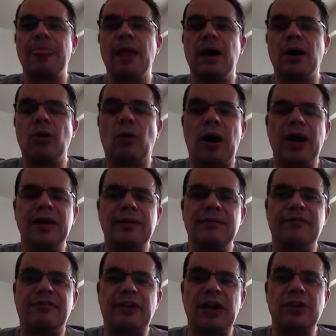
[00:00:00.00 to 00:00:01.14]
uh, quant
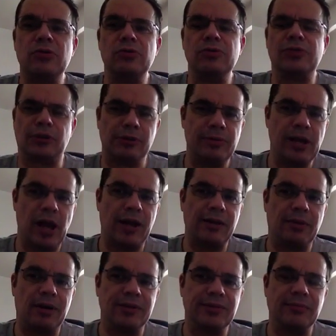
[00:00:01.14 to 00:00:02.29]
friend who turned me on to
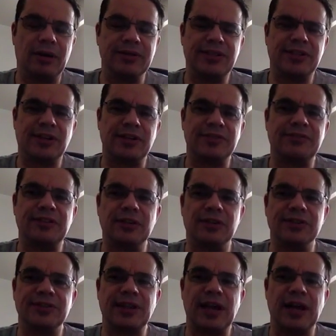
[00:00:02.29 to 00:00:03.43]
multi-charts
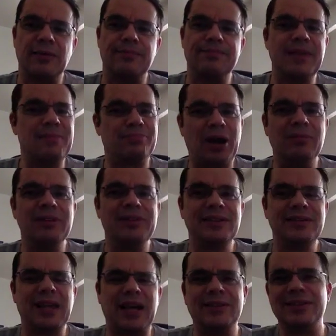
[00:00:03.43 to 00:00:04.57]
feels that they probably did
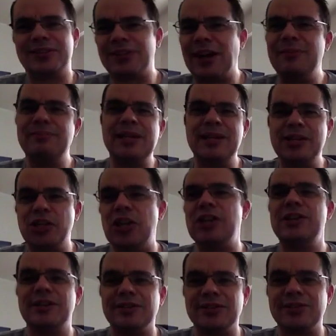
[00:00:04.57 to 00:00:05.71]
that to try and be
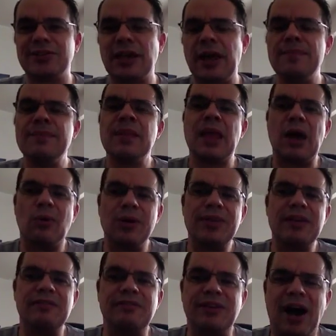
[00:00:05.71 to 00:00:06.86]
genius. And what
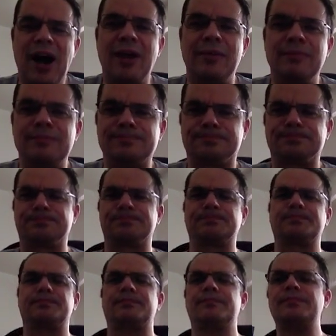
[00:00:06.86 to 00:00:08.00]
they've done
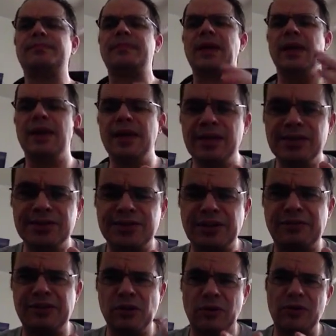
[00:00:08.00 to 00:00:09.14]
is
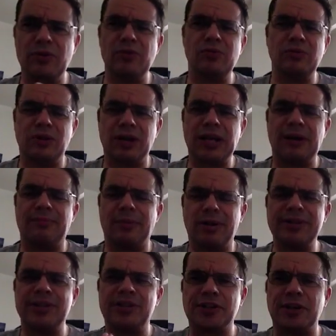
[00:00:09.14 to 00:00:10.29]
if you go to look up
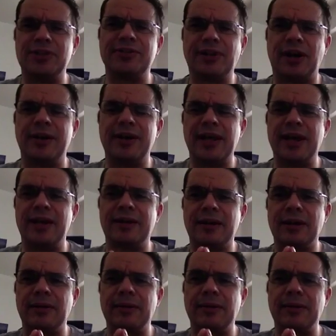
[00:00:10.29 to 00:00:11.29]
multicharts.net